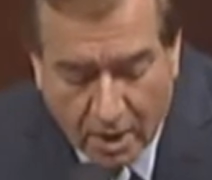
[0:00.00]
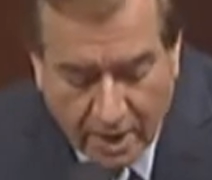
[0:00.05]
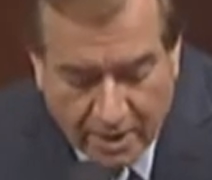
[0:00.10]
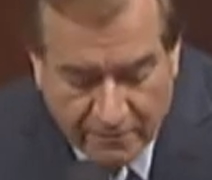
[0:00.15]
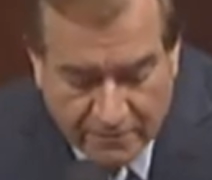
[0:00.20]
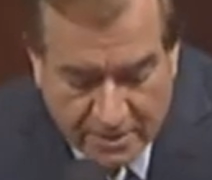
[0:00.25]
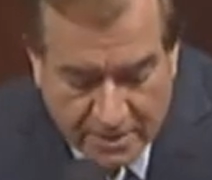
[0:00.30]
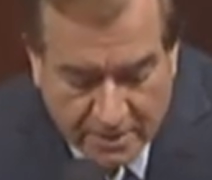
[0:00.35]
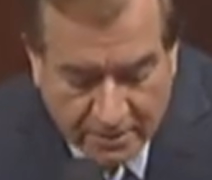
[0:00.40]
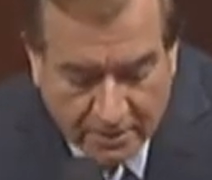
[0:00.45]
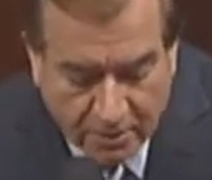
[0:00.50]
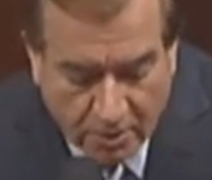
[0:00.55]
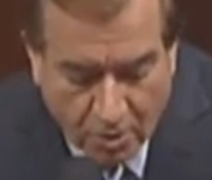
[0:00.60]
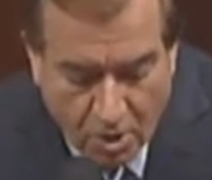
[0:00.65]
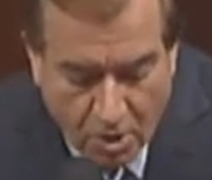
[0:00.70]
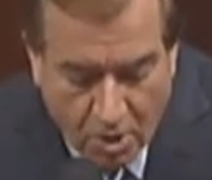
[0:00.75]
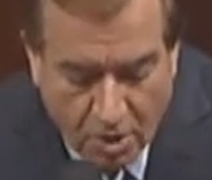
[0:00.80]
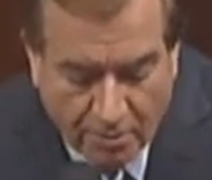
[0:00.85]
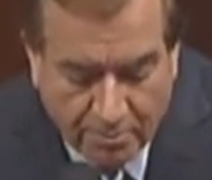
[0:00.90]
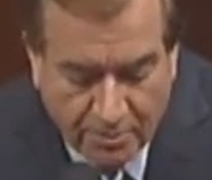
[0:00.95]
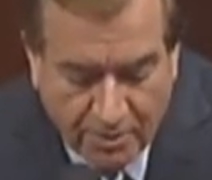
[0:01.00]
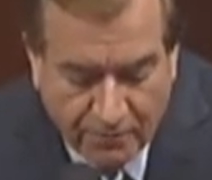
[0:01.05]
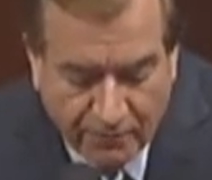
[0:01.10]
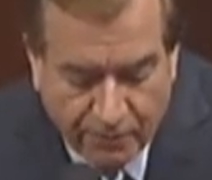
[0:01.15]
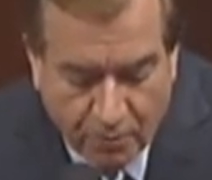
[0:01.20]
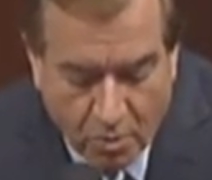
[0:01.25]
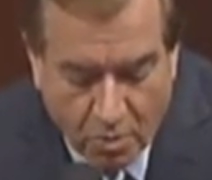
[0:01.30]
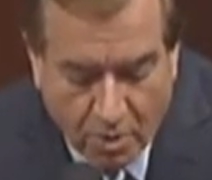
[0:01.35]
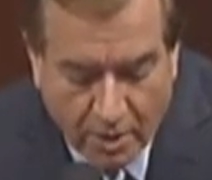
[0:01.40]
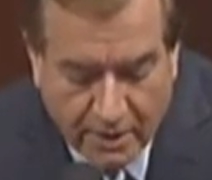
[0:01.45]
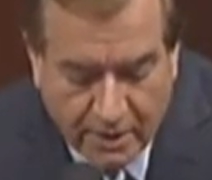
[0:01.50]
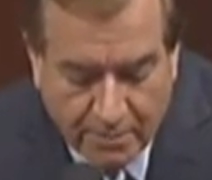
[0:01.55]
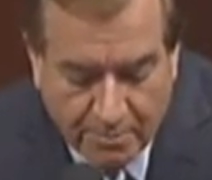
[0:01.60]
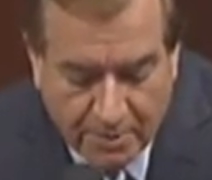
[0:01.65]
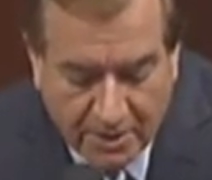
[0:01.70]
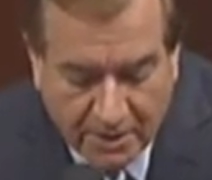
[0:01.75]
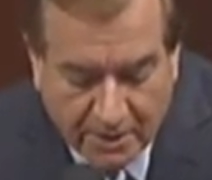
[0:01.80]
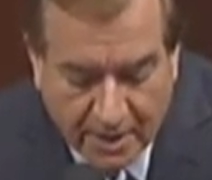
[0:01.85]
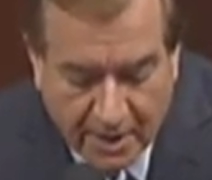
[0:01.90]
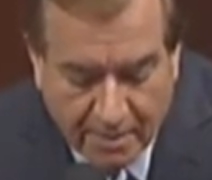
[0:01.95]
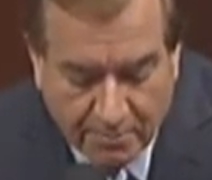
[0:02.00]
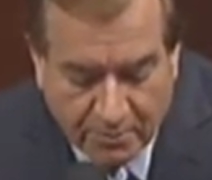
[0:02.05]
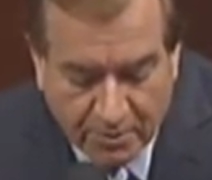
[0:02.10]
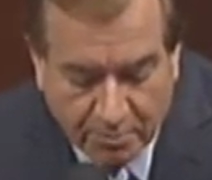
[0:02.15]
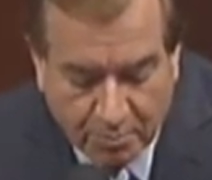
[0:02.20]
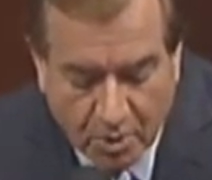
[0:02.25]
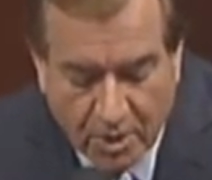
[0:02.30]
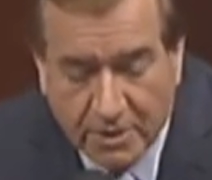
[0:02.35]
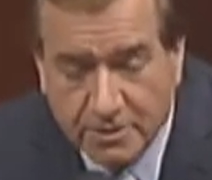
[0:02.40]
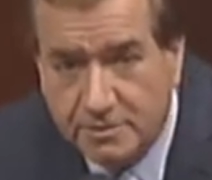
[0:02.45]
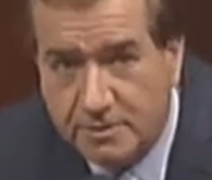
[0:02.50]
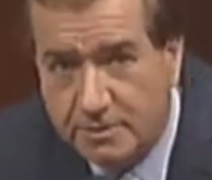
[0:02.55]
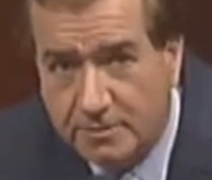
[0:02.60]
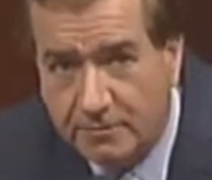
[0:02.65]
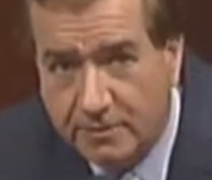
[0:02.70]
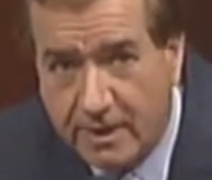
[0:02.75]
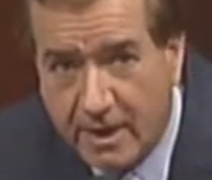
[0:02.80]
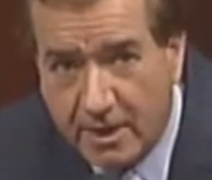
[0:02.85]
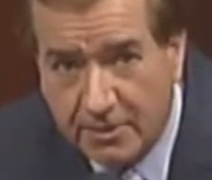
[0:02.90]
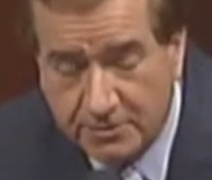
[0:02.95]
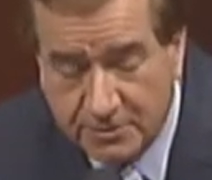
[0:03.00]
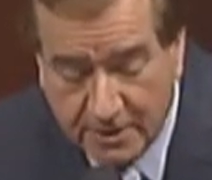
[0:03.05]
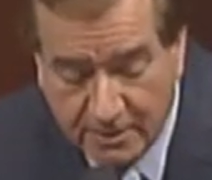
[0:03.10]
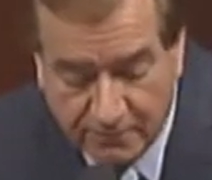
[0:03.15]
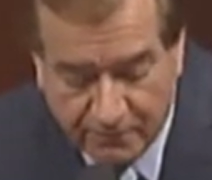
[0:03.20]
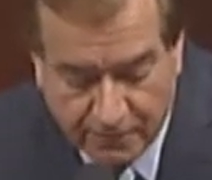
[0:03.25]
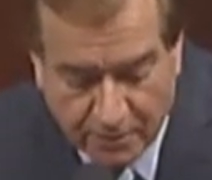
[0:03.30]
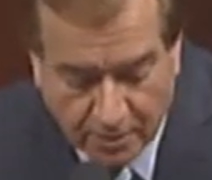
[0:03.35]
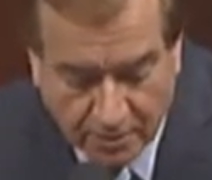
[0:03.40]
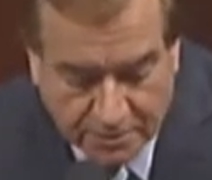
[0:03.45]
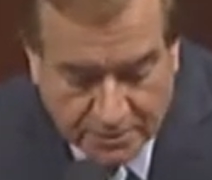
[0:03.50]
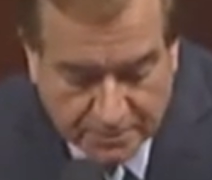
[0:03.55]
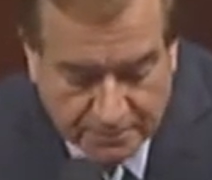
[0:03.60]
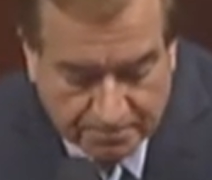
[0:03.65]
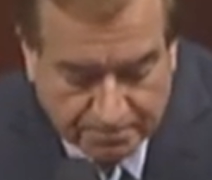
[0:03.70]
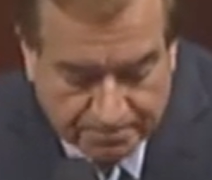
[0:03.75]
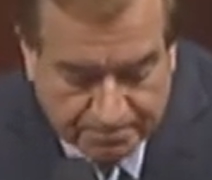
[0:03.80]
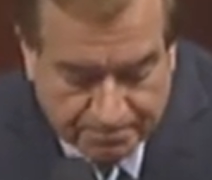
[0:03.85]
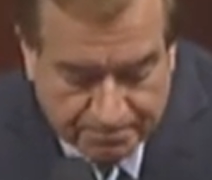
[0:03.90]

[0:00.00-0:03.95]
evident long before he became the president of Cal State Fullerton.